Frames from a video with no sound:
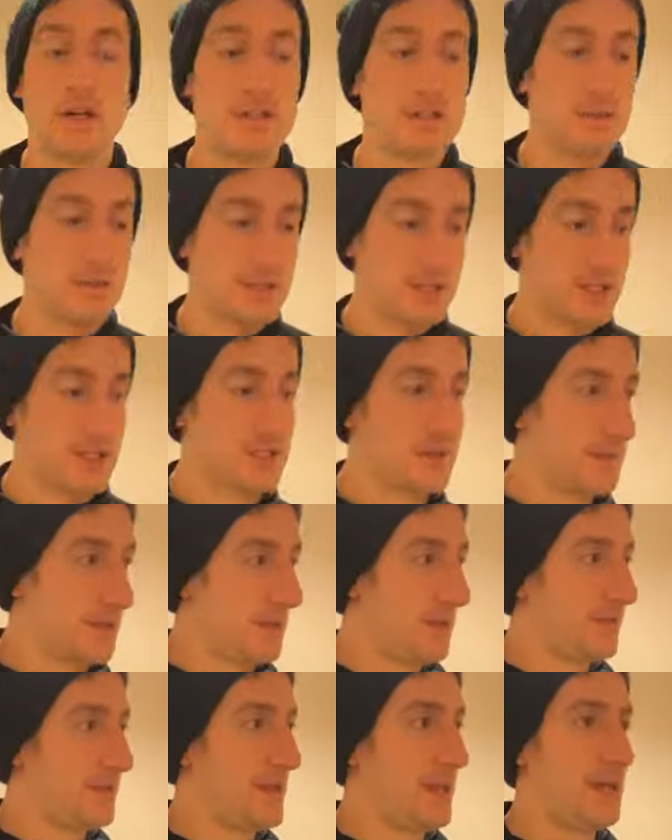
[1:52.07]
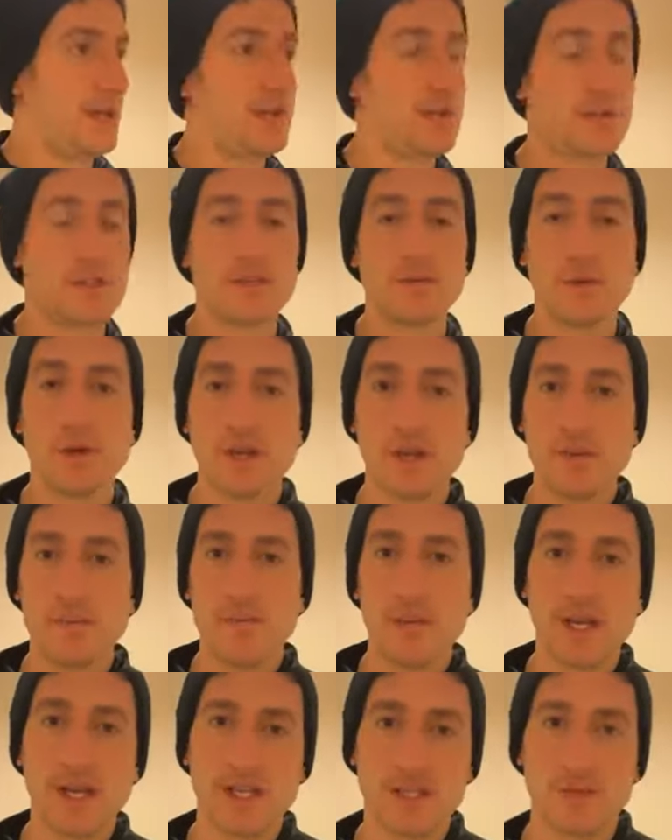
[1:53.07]
Like someone said to me the other day, and this is one of the
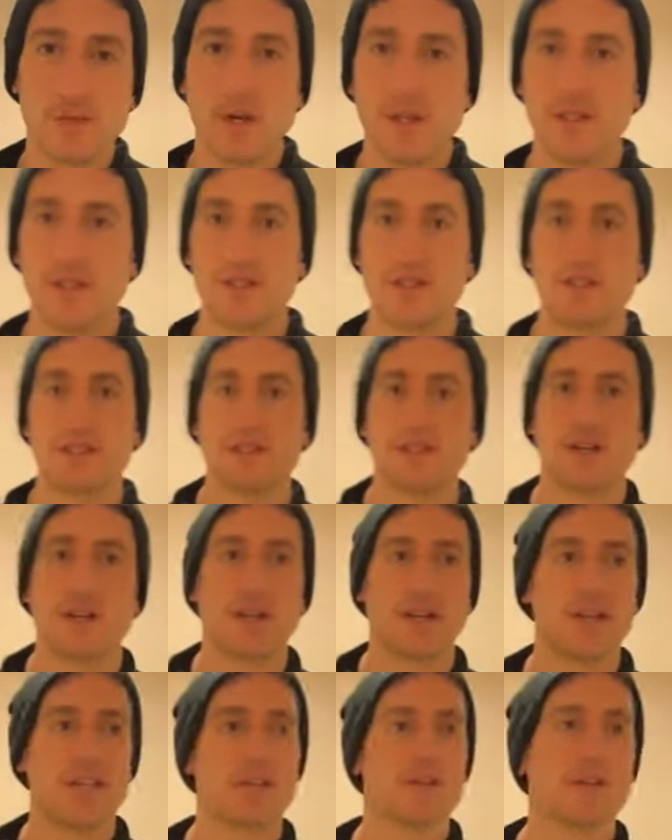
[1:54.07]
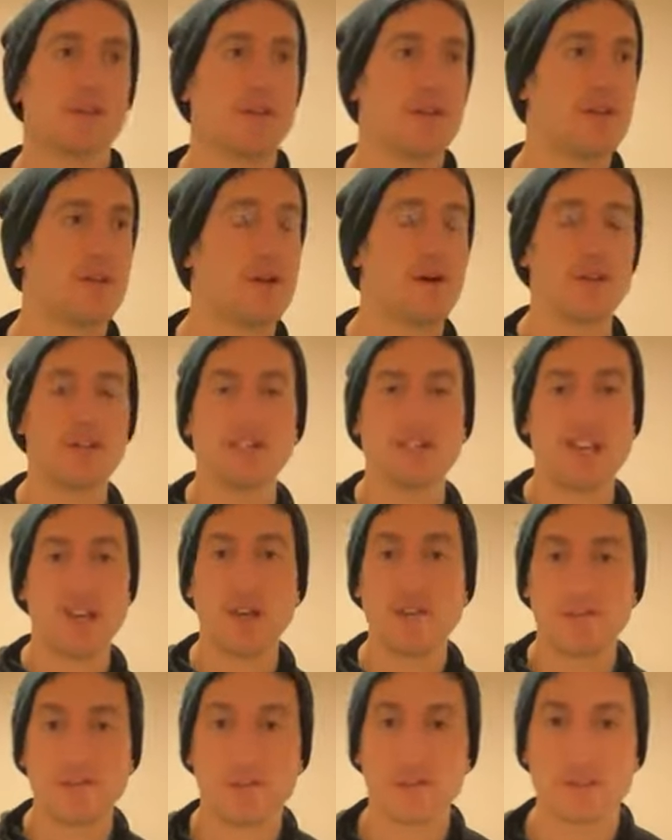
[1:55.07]
biggest wins I get sometimes. They're like, I just
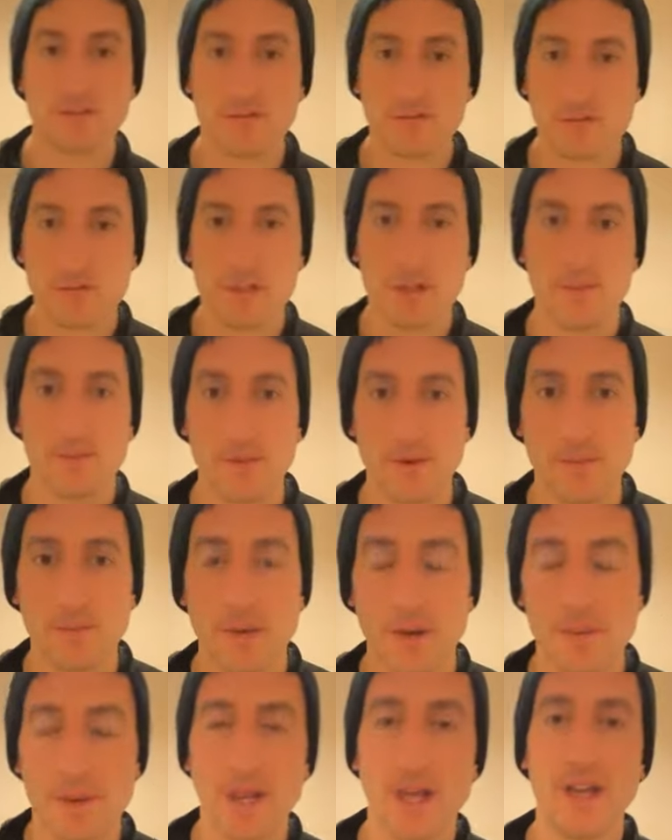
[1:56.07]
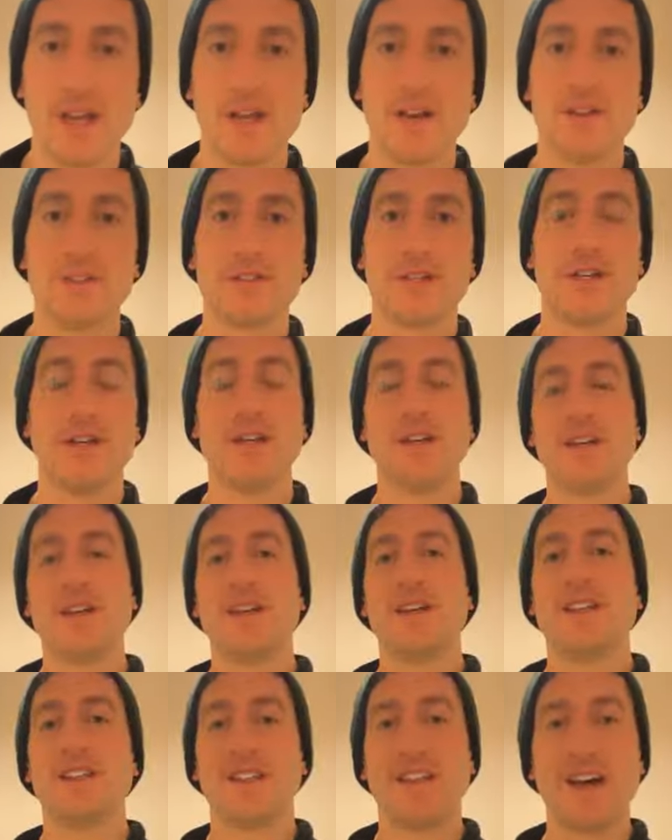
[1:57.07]
left something on my plate. And I was like,
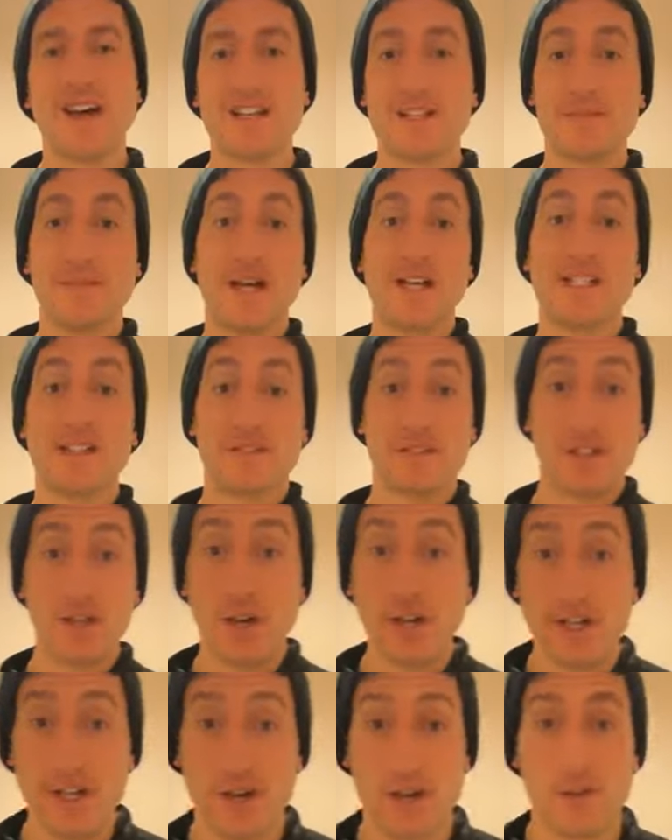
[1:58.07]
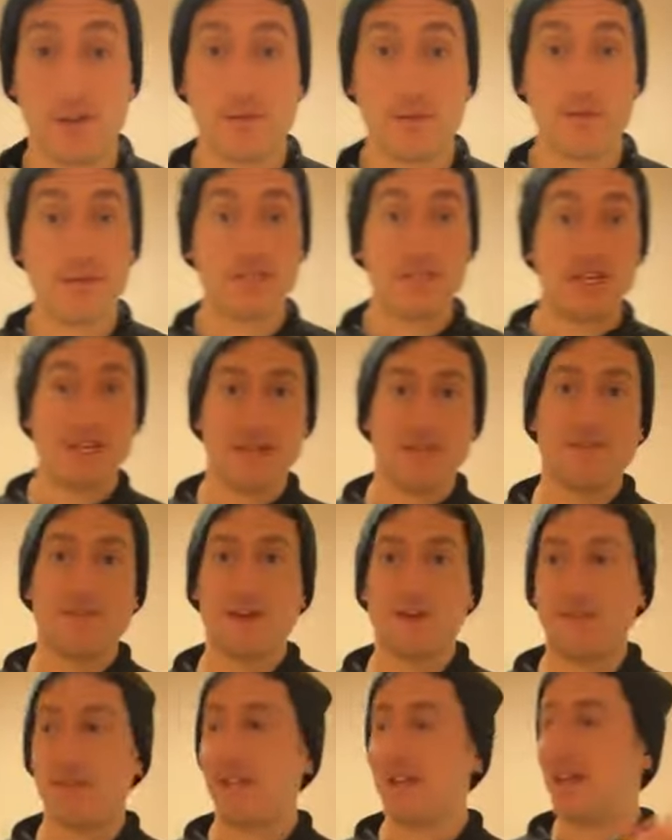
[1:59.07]
that is massive. Because I know from Italian
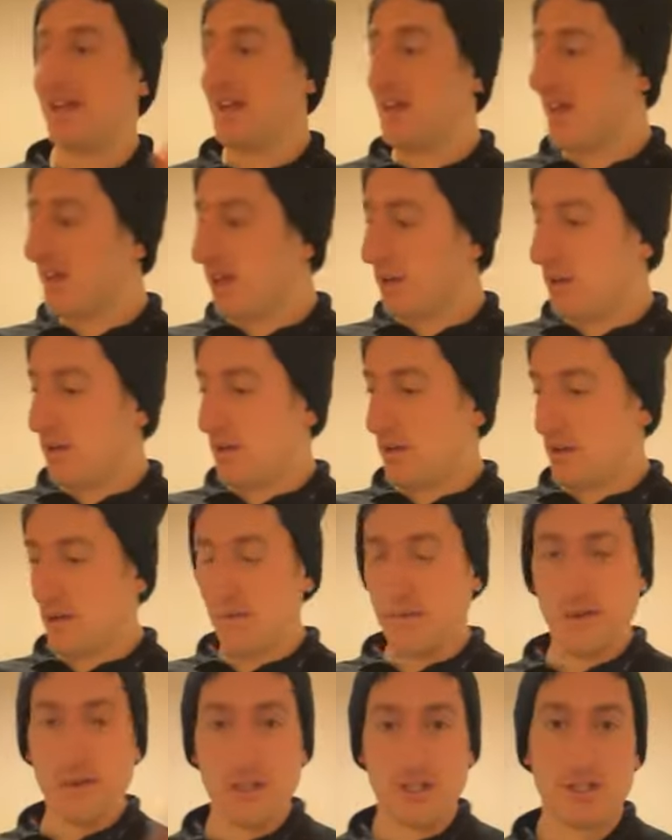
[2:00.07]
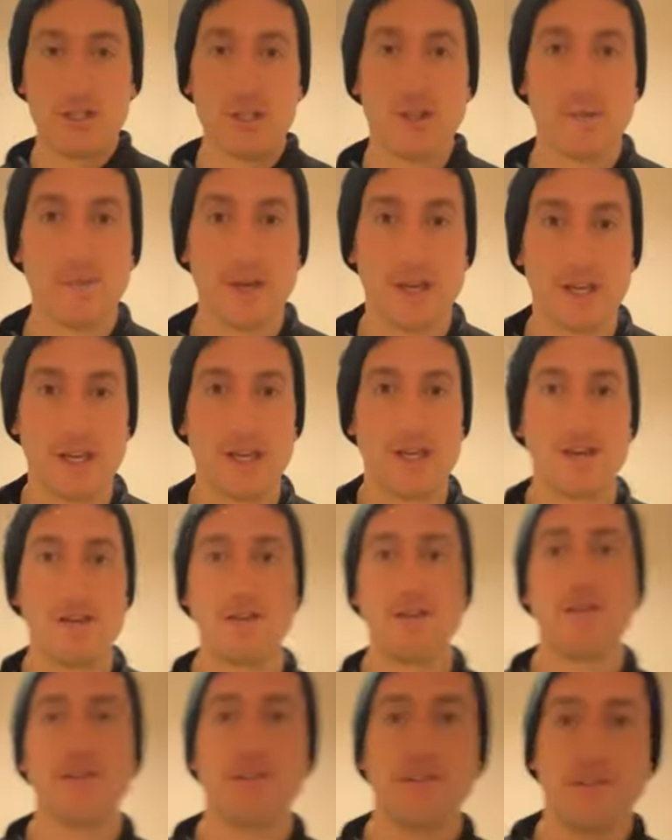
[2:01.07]
family, finishing your plate,
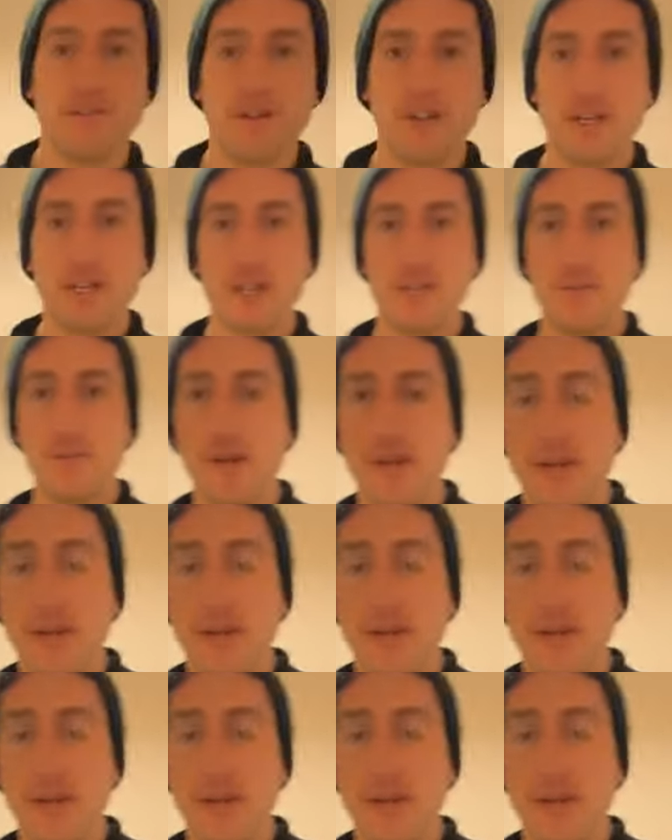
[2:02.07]
finish